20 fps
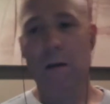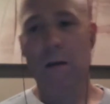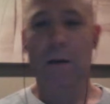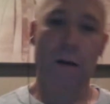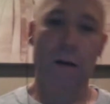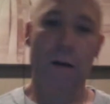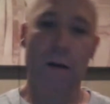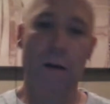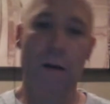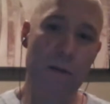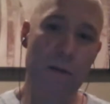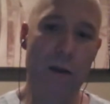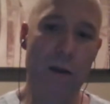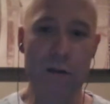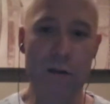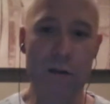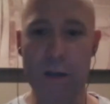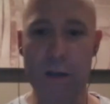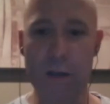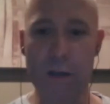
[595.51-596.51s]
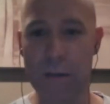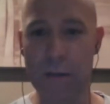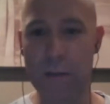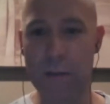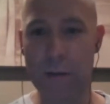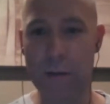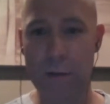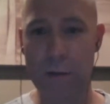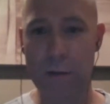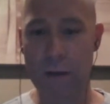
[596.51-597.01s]
On the other site,
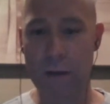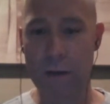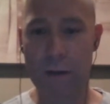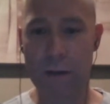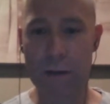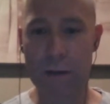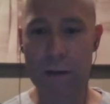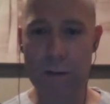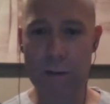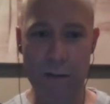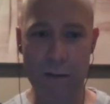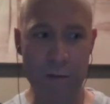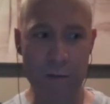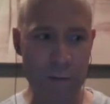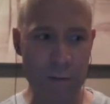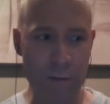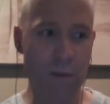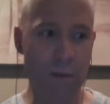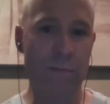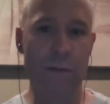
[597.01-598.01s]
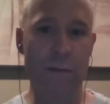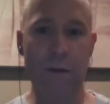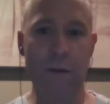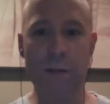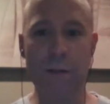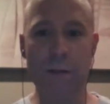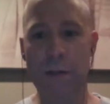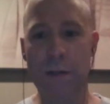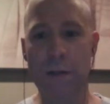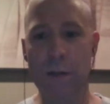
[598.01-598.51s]
though, the disaster recovery
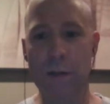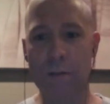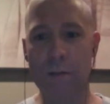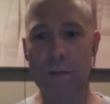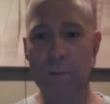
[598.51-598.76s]
site,